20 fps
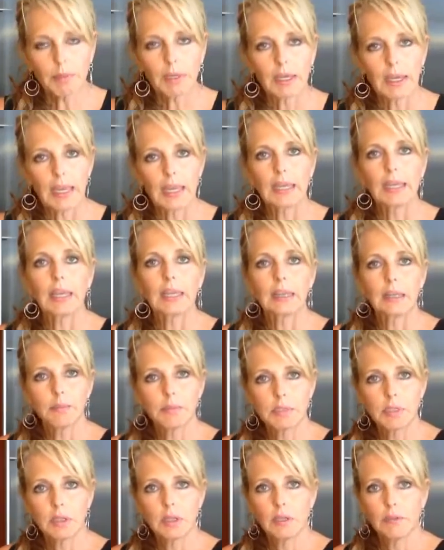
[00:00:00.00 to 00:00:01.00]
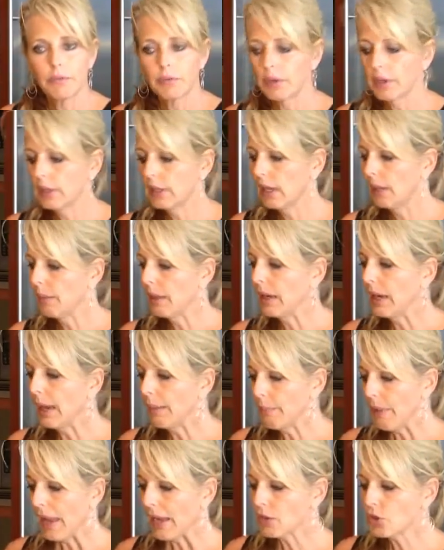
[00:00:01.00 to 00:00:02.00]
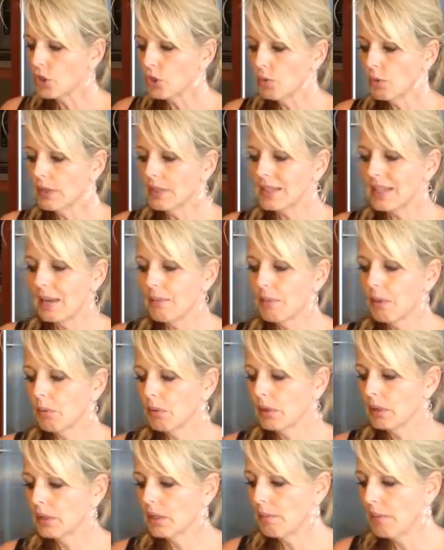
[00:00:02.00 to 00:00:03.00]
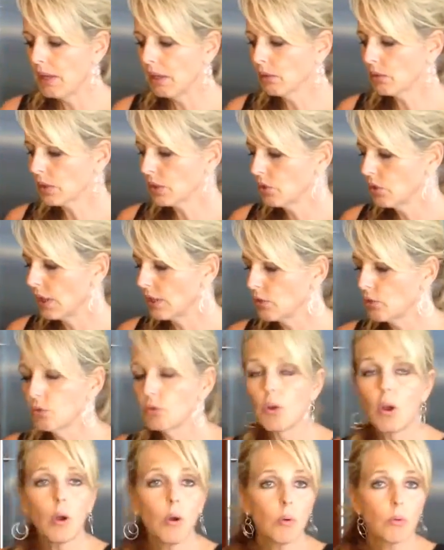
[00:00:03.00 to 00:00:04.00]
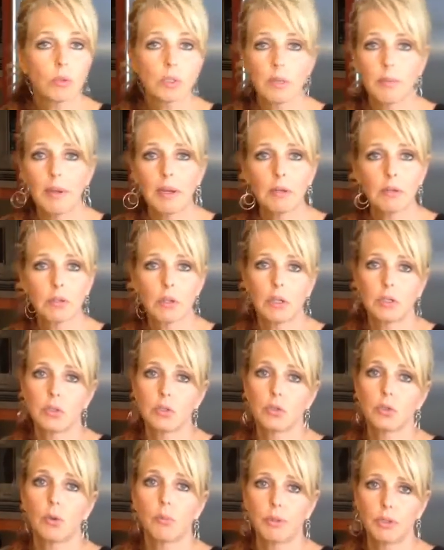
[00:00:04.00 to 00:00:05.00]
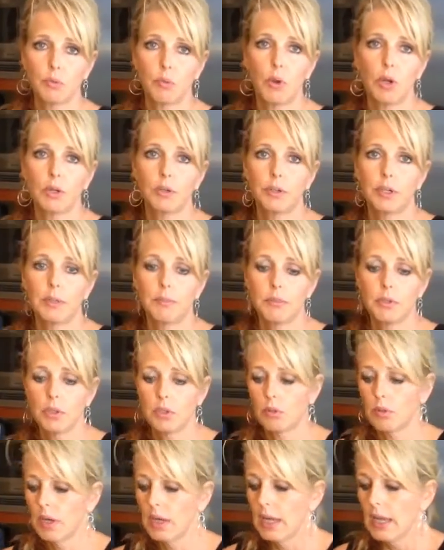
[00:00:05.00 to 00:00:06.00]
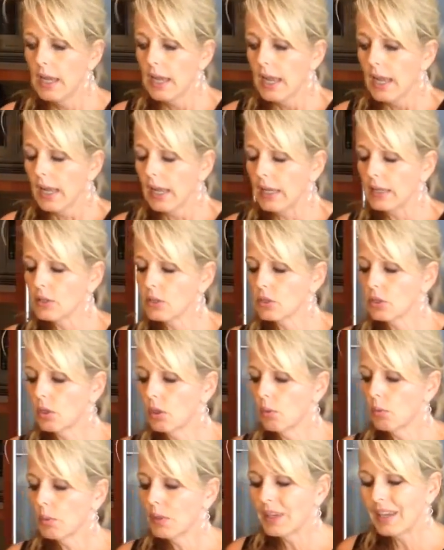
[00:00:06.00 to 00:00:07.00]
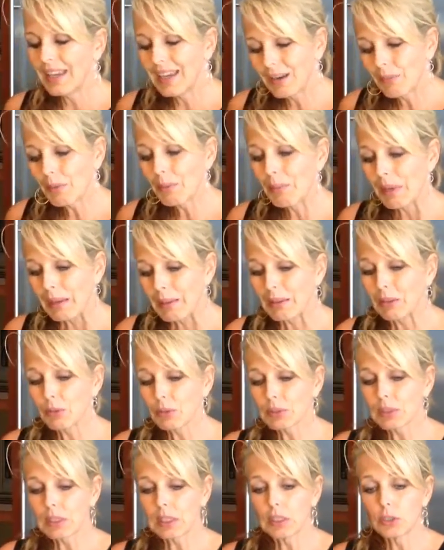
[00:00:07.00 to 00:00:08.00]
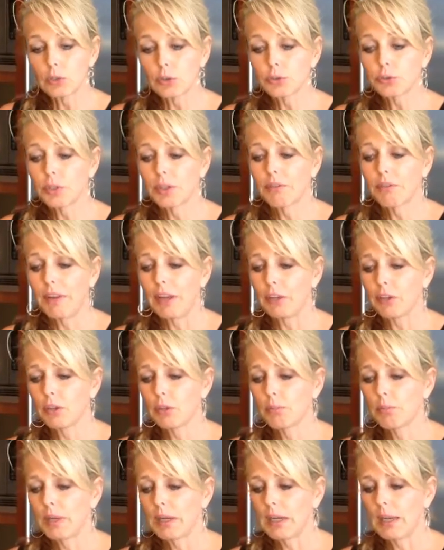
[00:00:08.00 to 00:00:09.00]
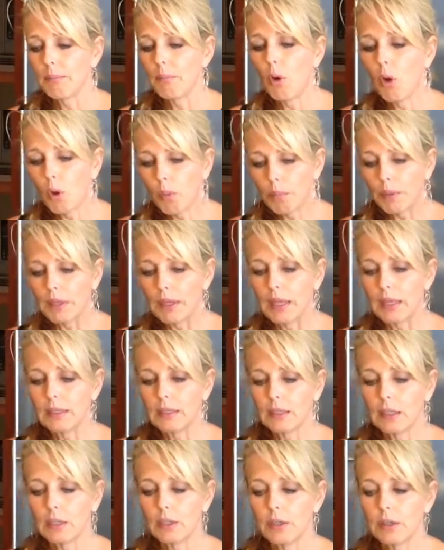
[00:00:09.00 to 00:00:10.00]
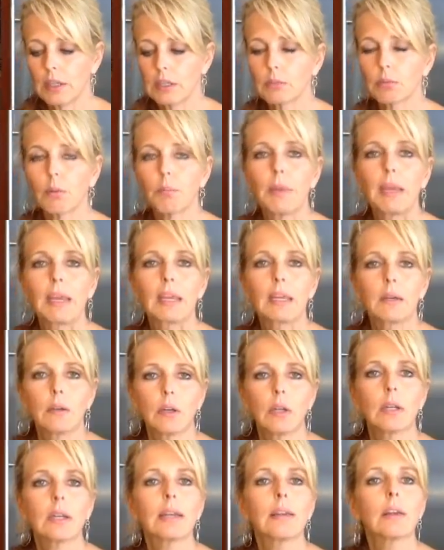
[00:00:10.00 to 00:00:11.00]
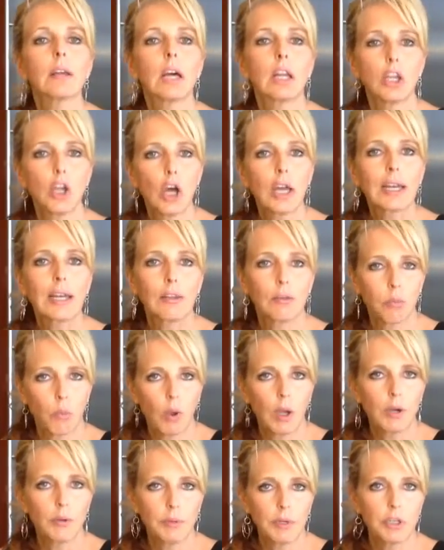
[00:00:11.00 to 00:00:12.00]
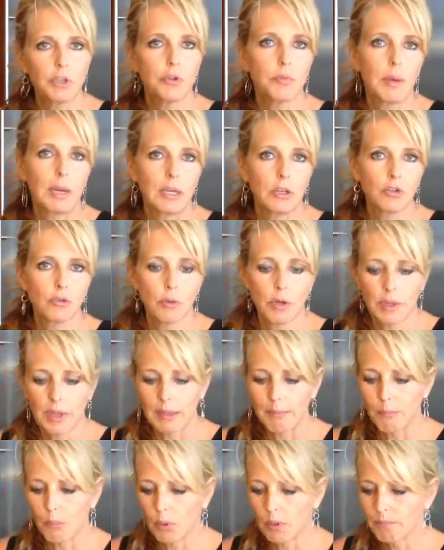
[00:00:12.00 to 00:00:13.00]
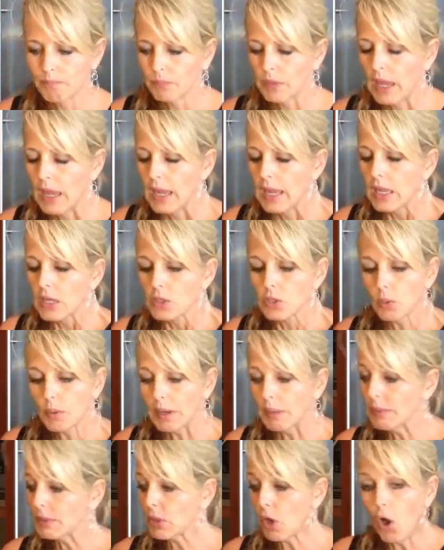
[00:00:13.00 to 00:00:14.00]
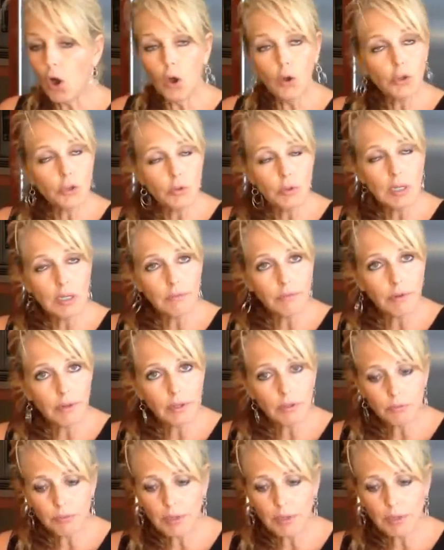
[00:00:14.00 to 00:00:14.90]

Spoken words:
again, let them sit there for the 10, and I'm actually doing the same thing with the tomatoes because, as you know, tomatoes got so much water in them too. And so, yeah, we may lose a little nutrient value, but I'm hoping that this will make it a lot less watery and you may enjoy that more. So anyways, all you need for this